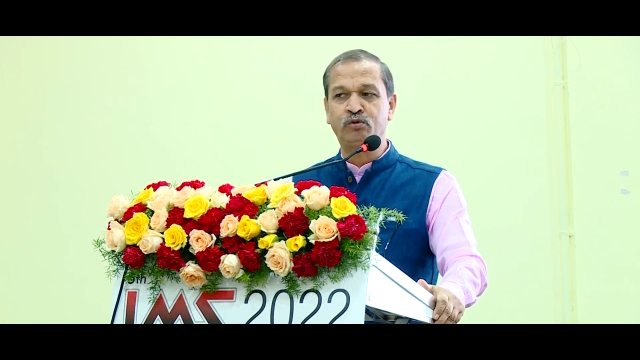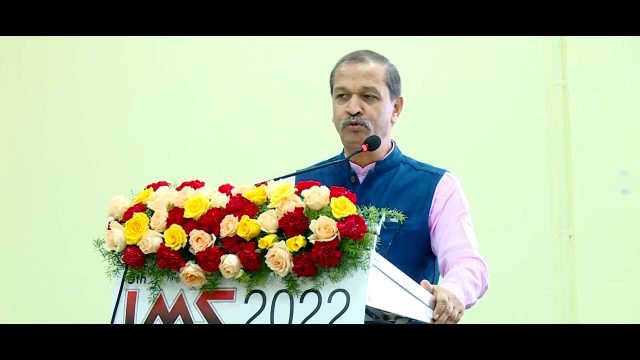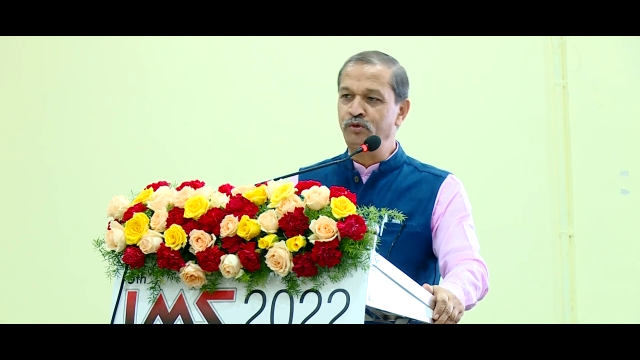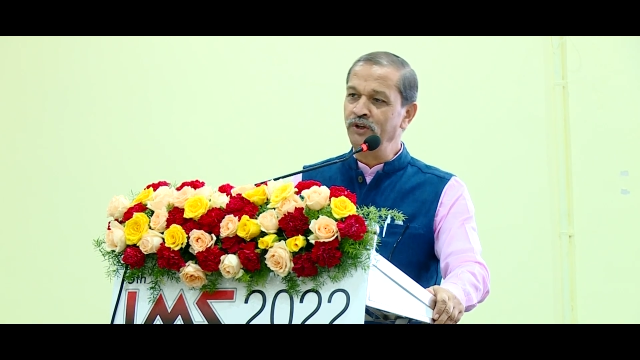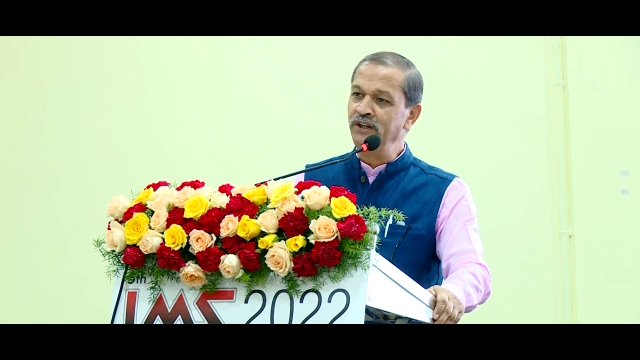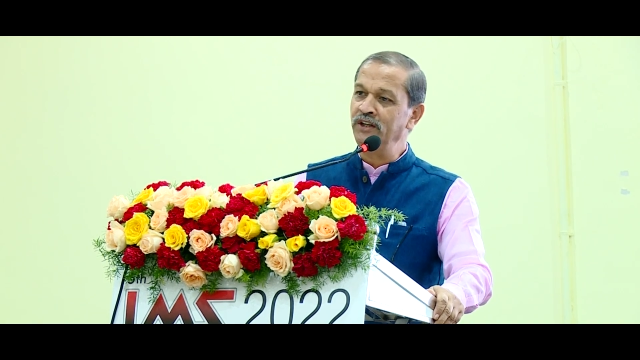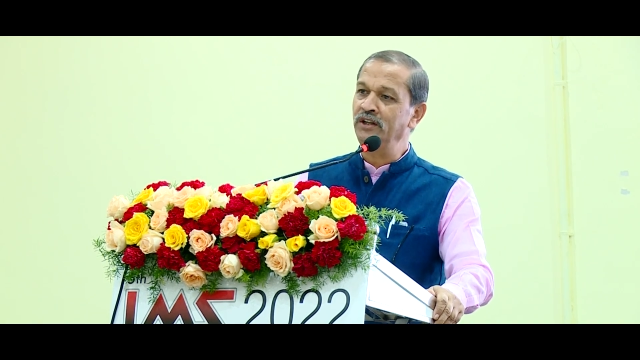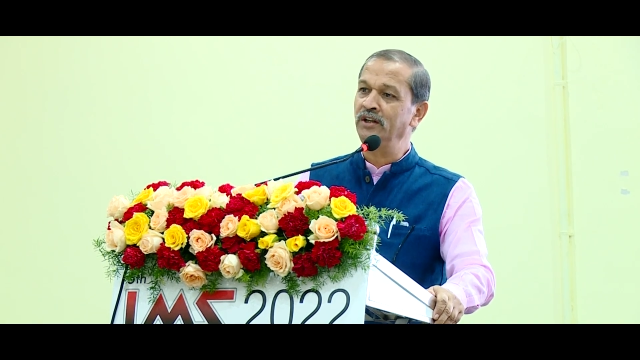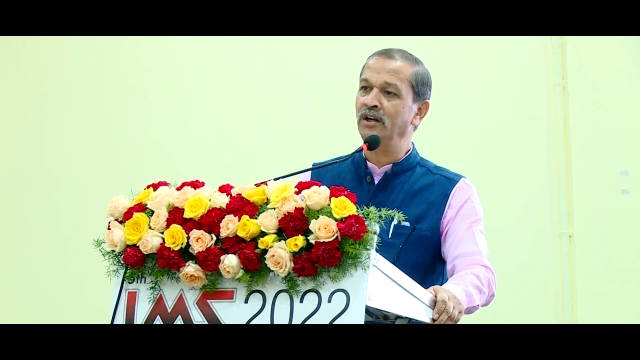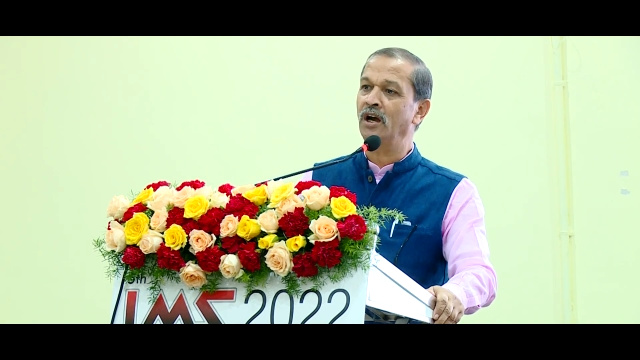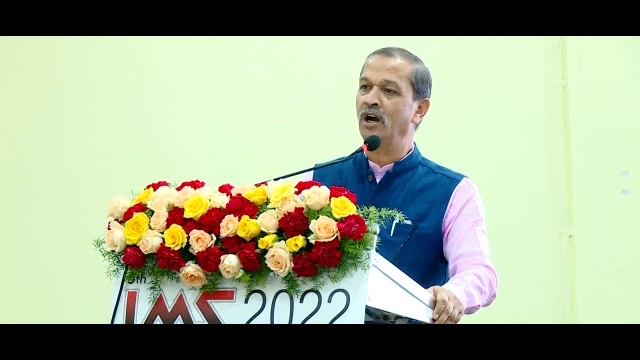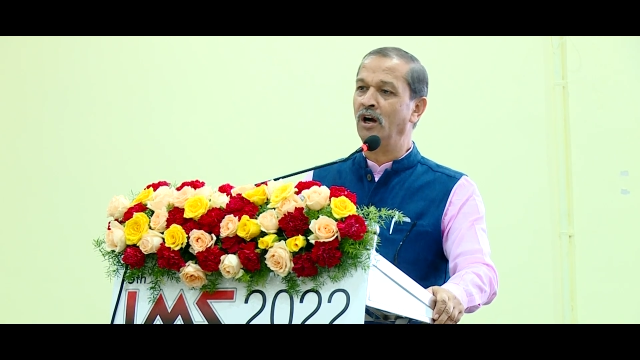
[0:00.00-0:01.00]
we
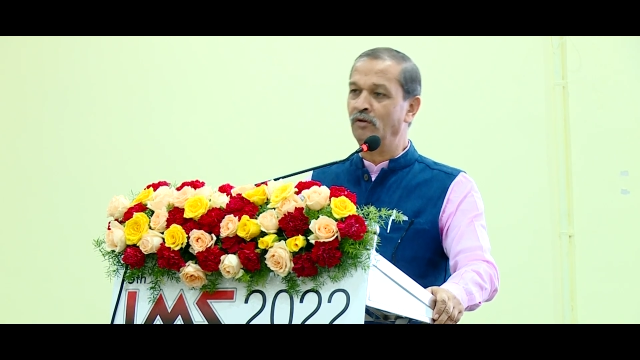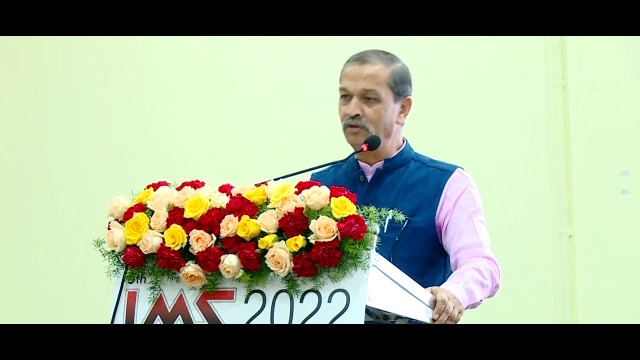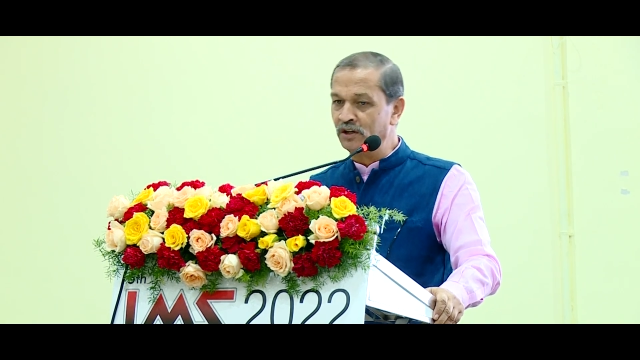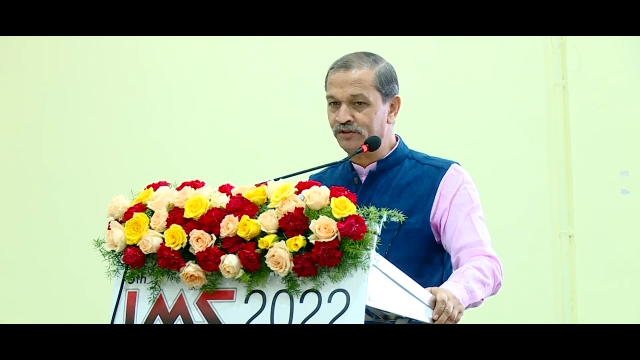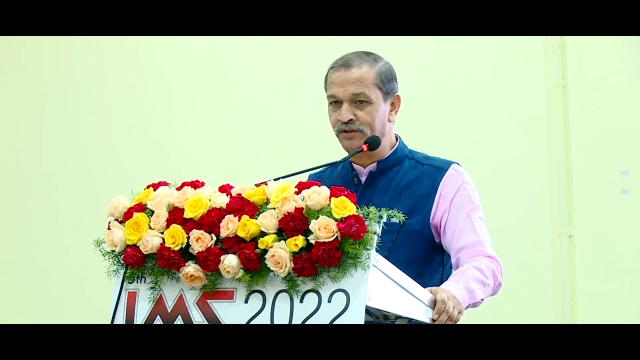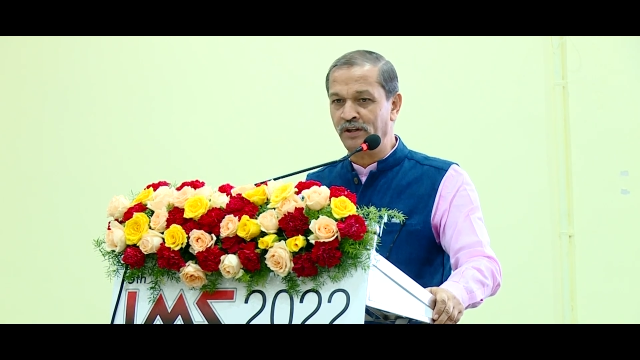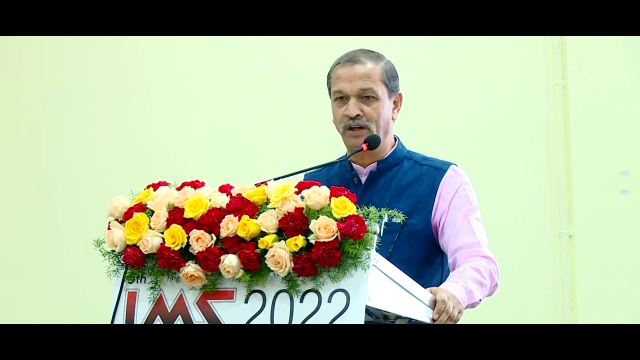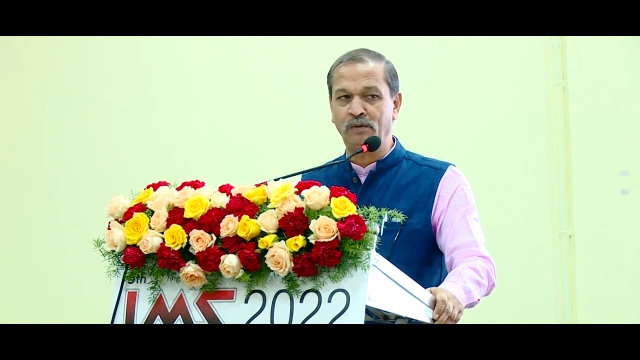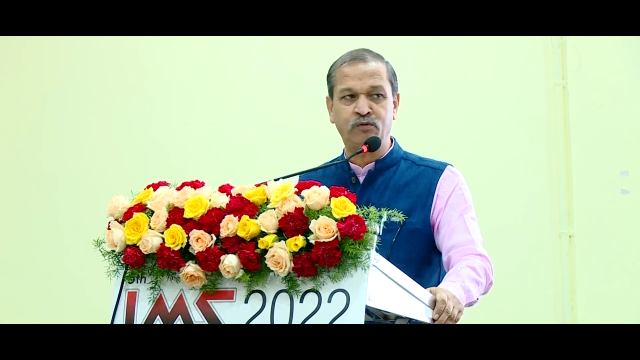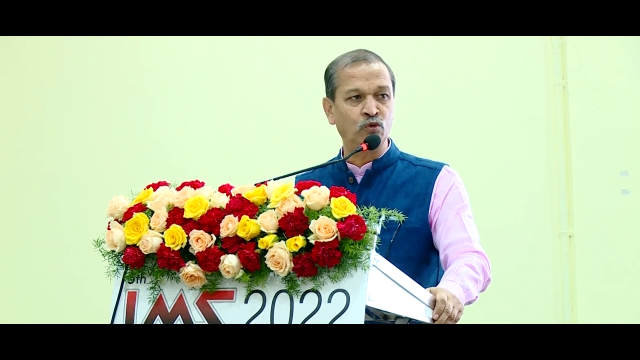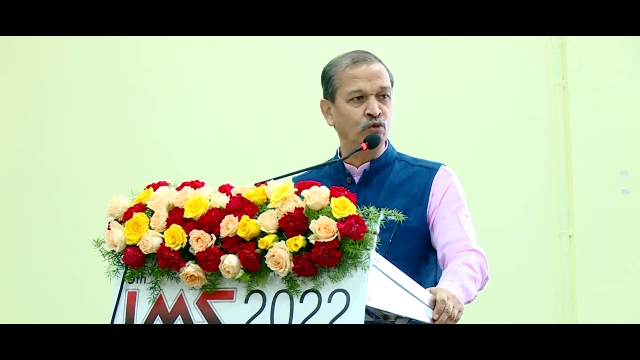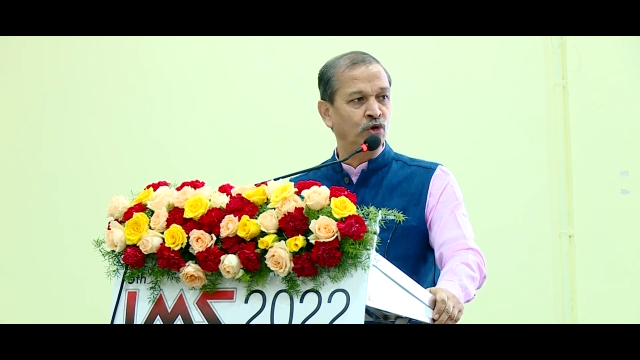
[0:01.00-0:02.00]
ourselves
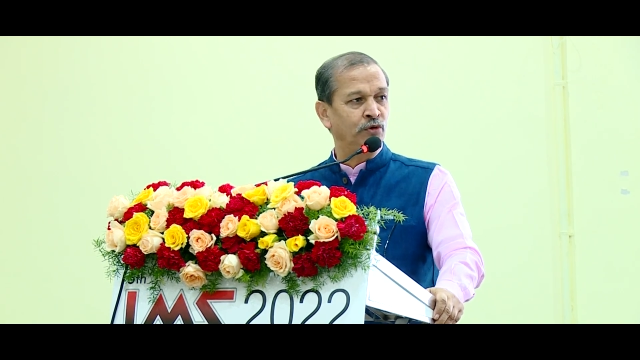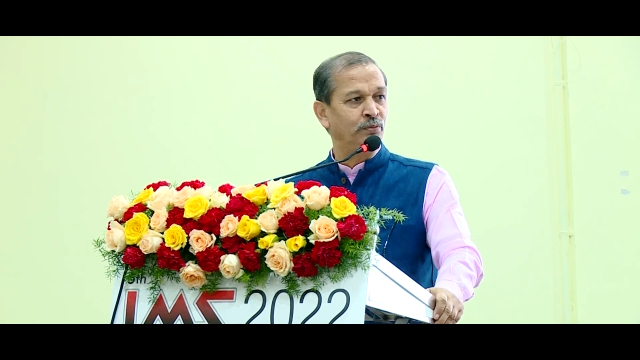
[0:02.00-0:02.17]
would